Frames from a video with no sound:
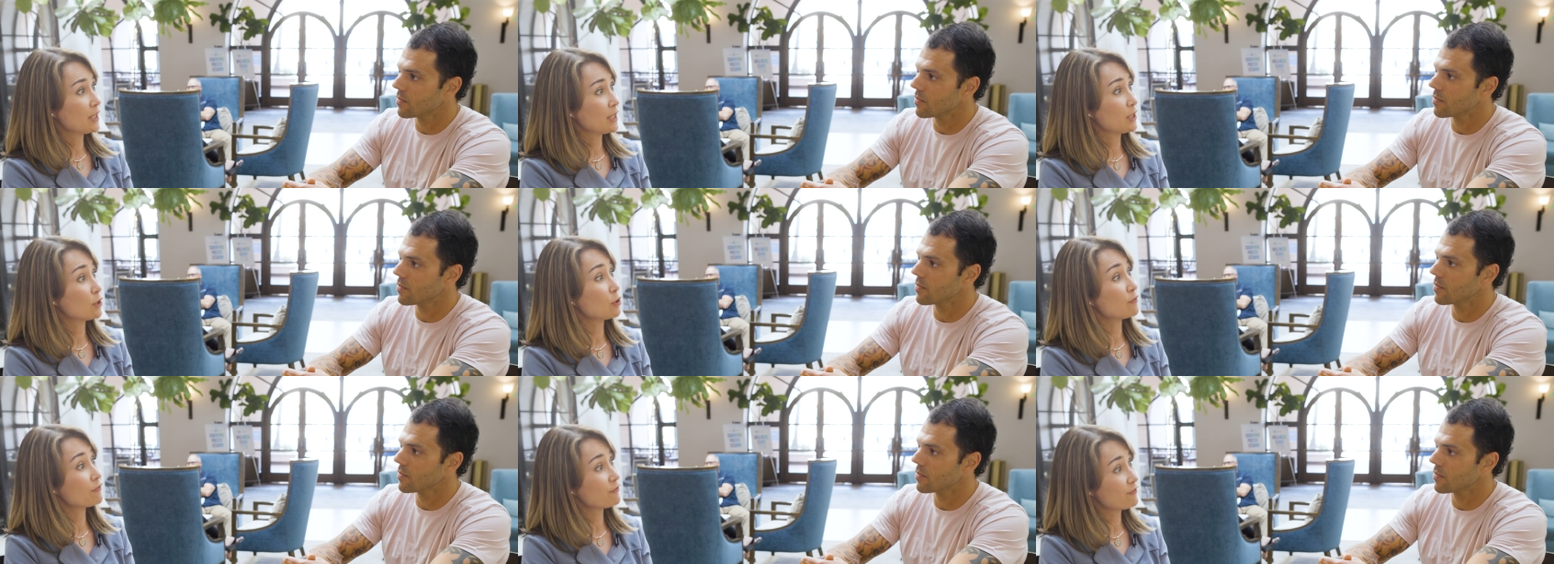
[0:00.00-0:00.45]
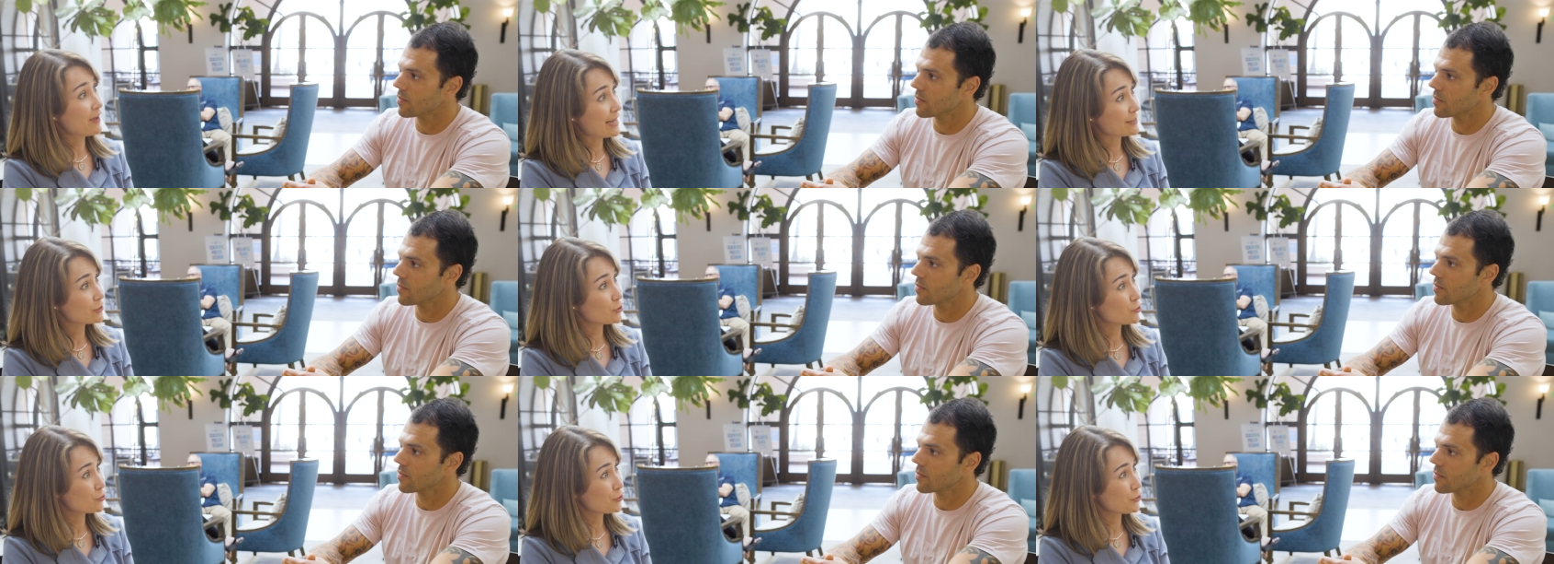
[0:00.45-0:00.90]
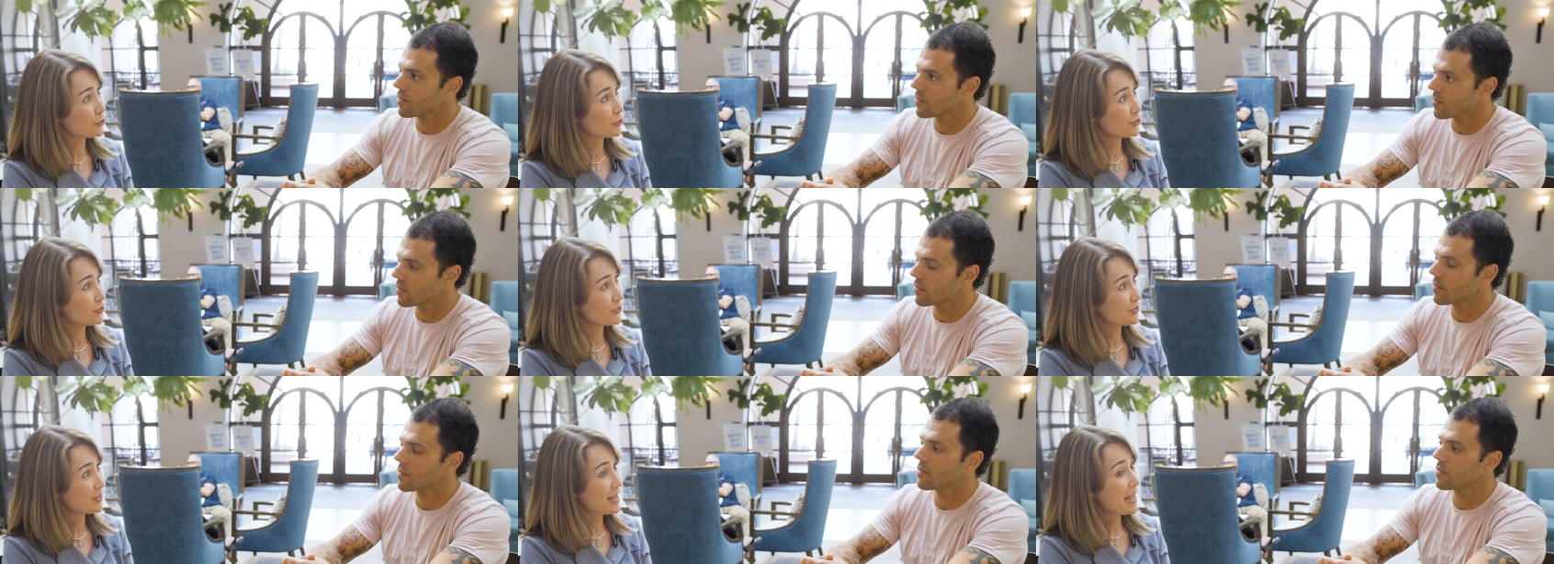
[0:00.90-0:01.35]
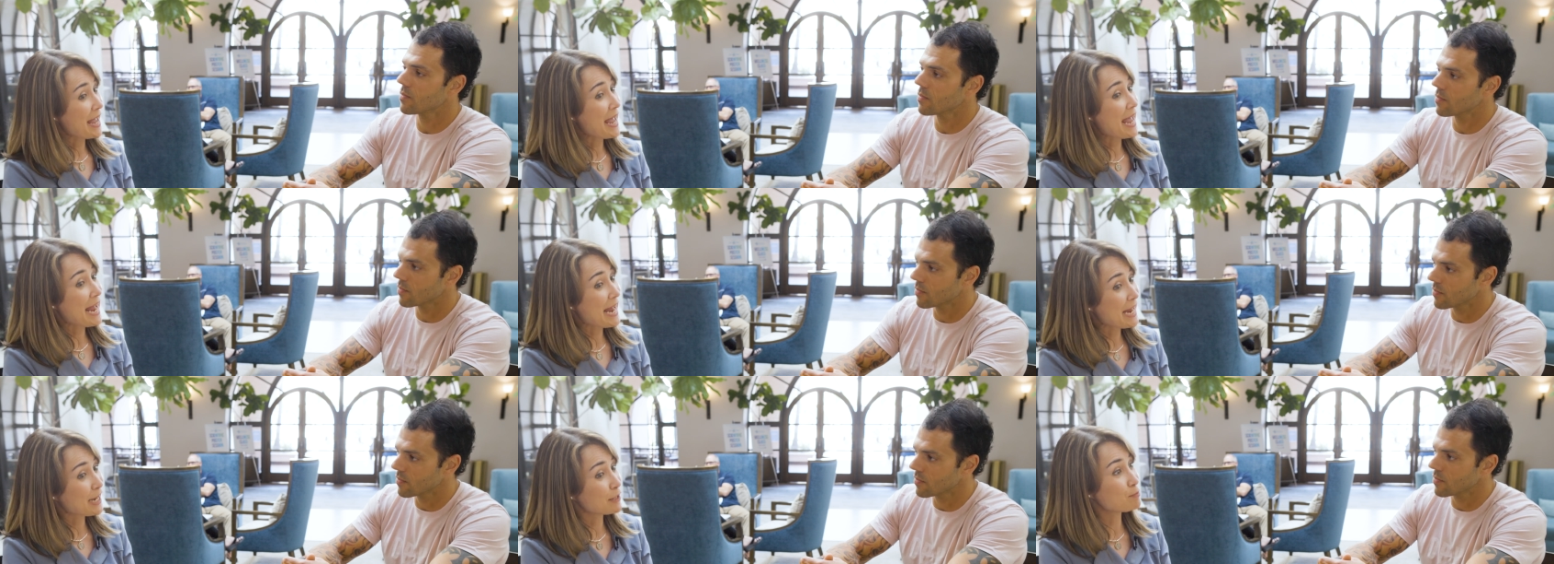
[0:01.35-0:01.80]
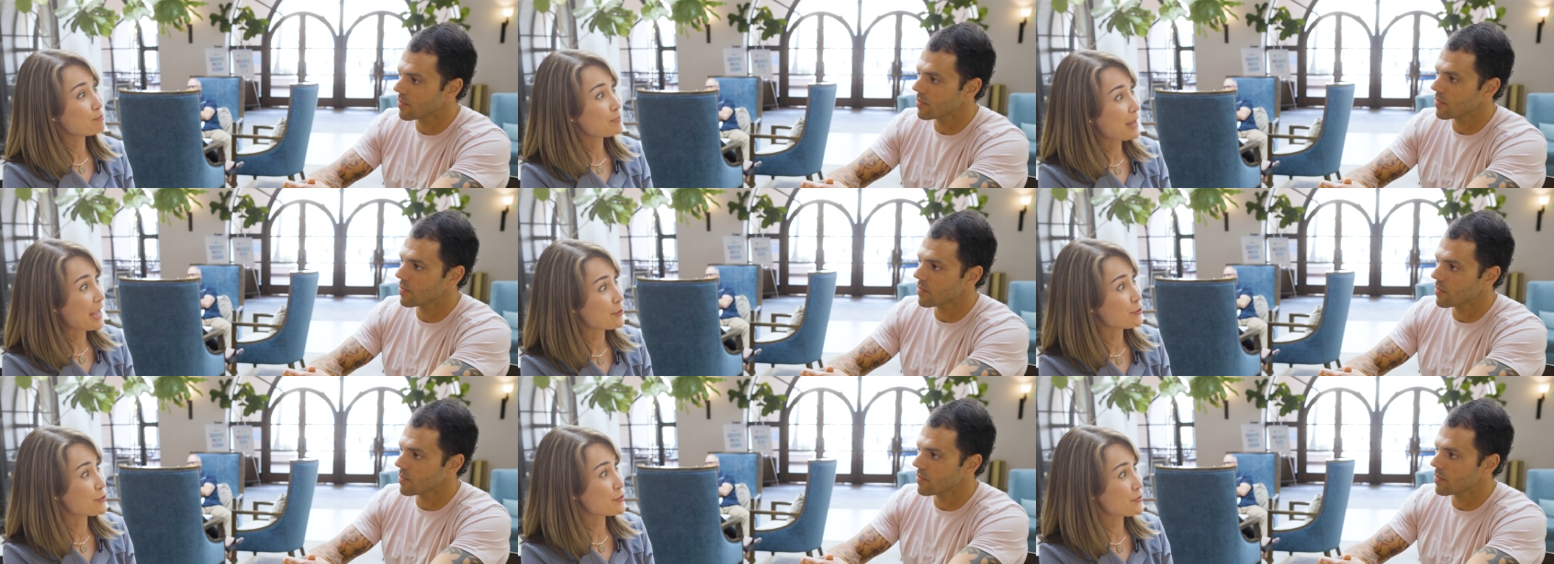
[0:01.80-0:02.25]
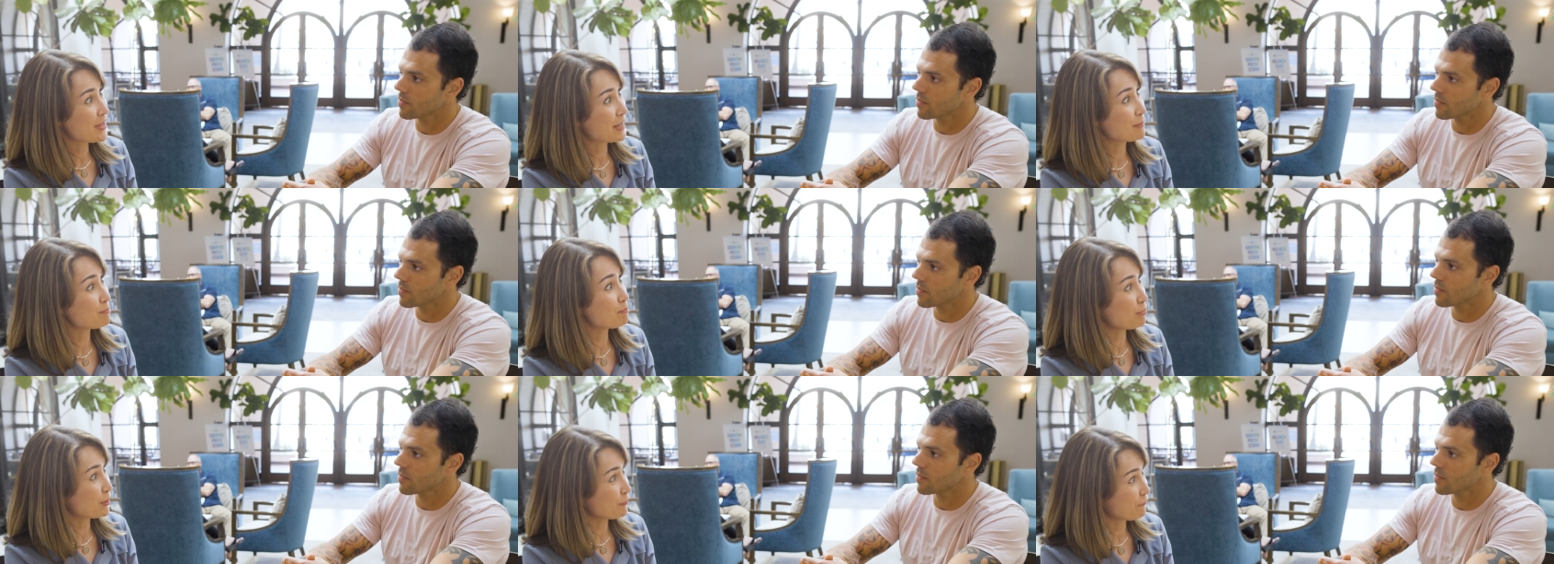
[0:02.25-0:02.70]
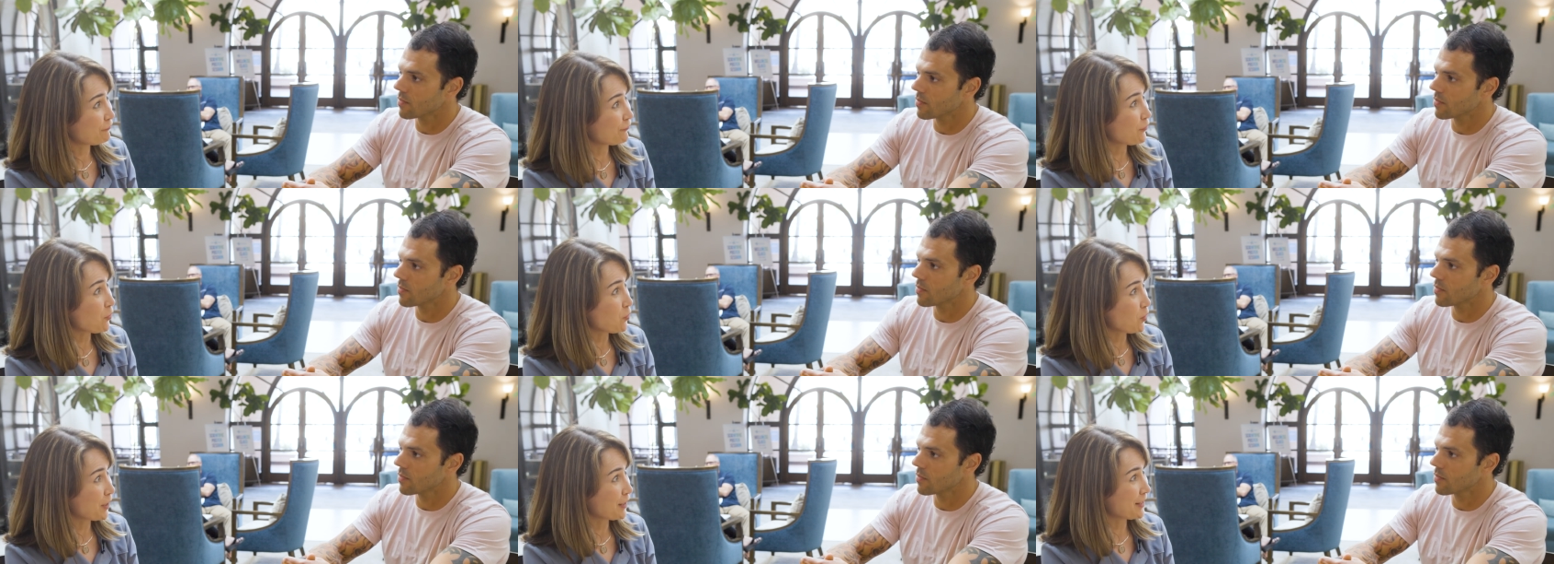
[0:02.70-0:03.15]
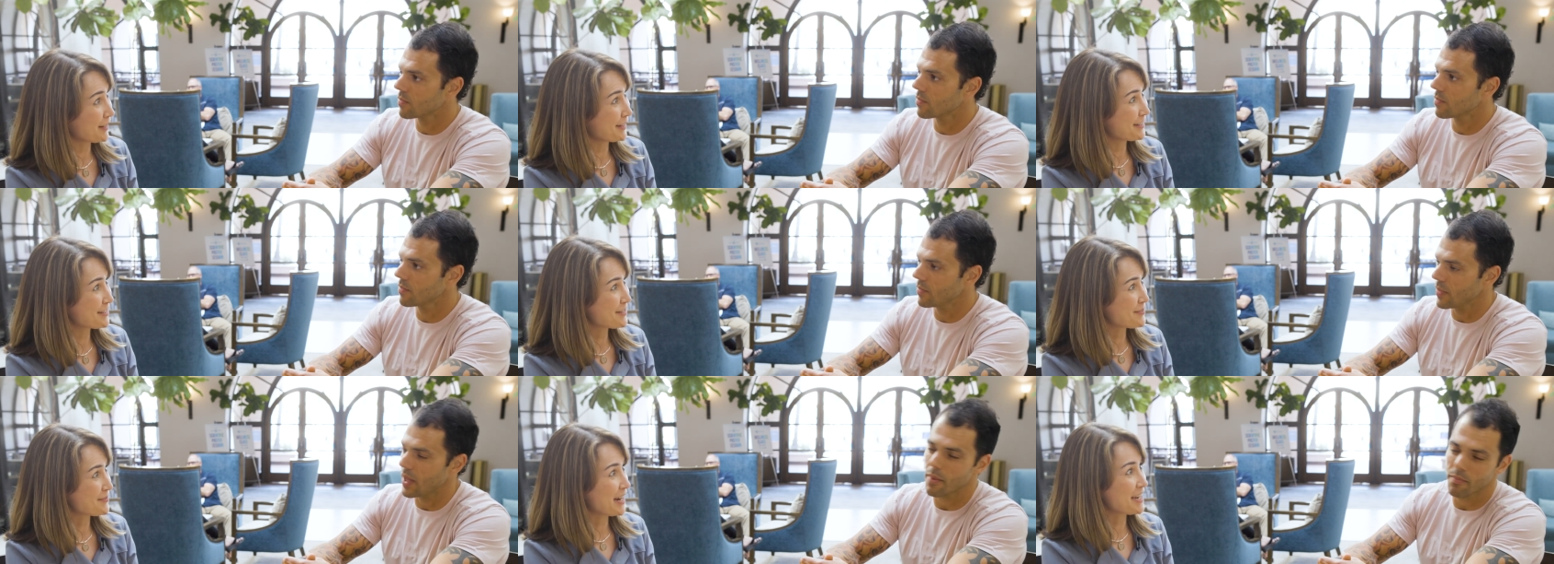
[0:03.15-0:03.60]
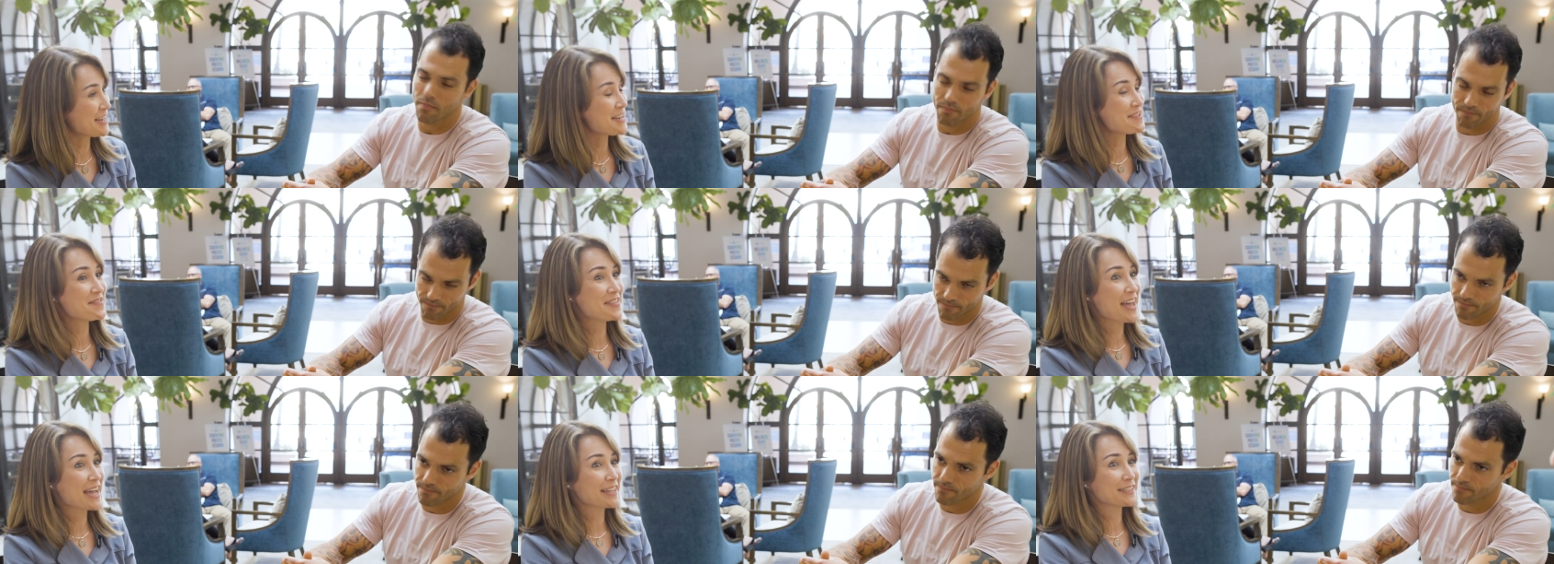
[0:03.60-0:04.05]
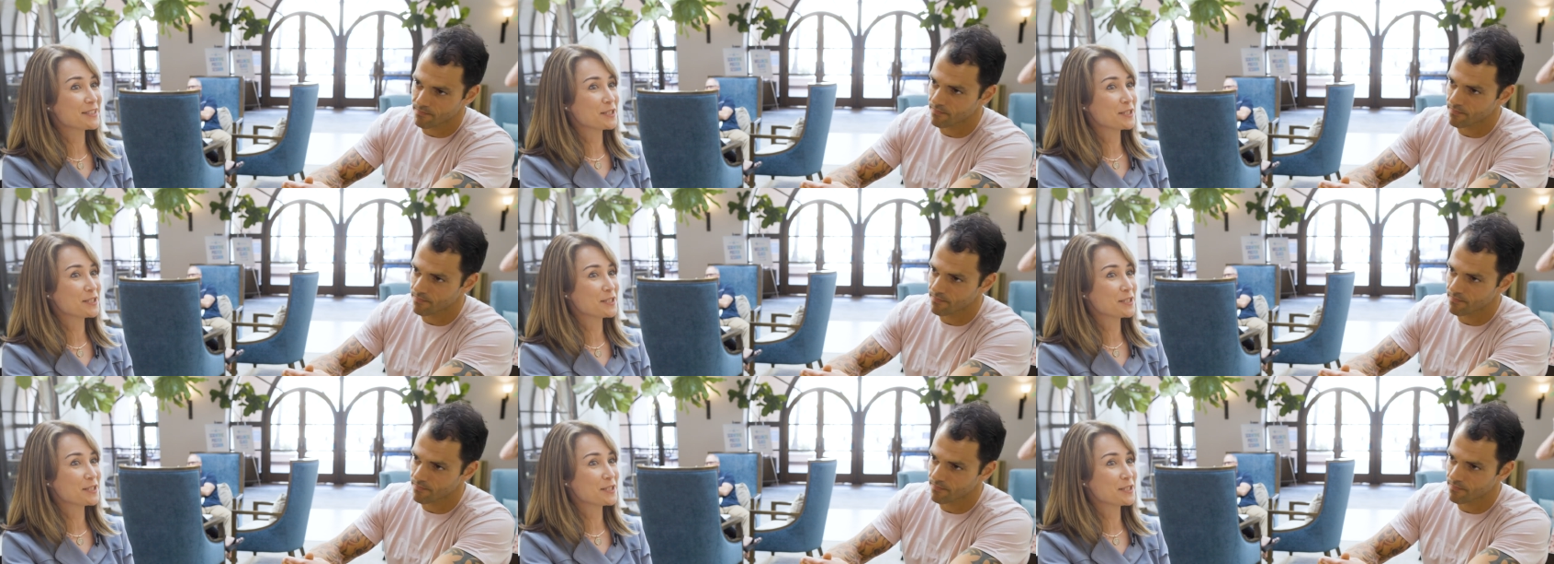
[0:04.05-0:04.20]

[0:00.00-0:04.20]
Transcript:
Speaker 1: heal faster and better than before. Right? And that's